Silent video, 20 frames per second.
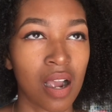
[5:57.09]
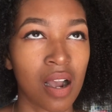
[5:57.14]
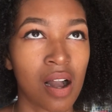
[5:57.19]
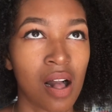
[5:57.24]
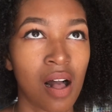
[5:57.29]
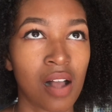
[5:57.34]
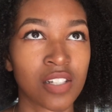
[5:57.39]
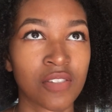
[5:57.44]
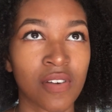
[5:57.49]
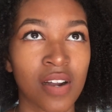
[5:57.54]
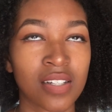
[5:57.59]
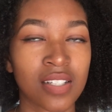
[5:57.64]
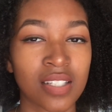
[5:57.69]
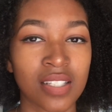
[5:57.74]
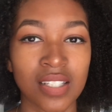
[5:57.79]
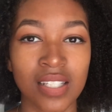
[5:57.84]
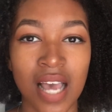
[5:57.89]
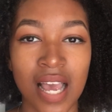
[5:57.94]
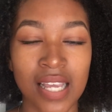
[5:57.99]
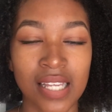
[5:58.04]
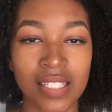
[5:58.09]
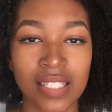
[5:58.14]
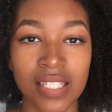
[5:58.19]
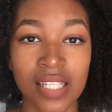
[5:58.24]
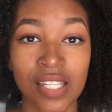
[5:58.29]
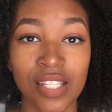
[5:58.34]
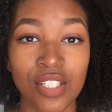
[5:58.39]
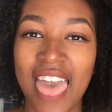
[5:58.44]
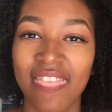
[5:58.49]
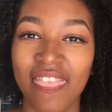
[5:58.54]
College of Arts and
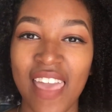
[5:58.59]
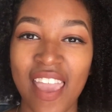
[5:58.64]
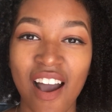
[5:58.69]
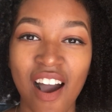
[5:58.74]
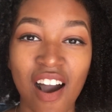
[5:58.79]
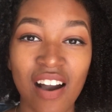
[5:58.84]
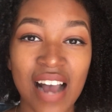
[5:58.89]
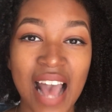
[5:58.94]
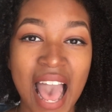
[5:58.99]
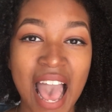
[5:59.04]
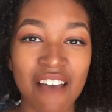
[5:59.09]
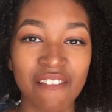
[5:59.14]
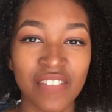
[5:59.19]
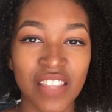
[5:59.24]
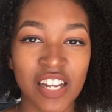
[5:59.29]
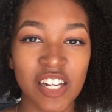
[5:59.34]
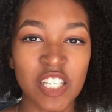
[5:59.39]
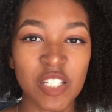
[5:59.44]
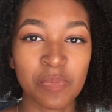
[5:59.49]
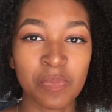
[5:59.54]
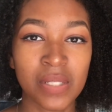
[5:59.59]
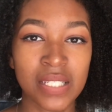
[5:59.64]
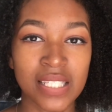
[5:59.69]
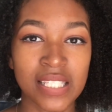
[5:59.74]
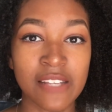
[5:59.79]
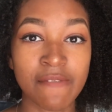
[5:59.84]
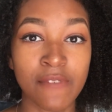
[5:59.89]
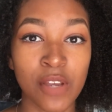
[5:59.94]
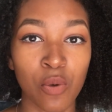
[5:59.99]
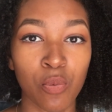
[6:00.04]
Sciences, they all have their
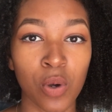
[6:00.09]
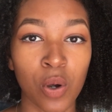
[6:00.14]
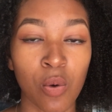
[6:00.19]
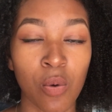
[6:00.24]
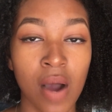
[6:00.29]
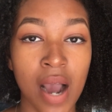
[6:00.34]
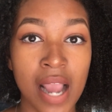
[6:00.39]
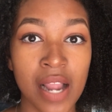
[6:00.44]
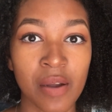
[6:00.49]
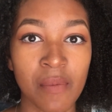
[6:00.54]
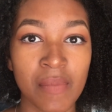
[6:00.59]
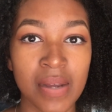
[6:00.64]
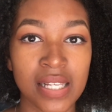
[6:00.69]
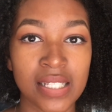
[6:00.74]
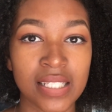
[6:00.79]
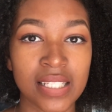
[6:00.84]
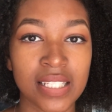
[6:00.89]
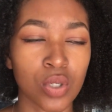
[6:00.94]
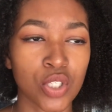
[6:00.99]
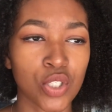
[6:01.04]
specific requirements.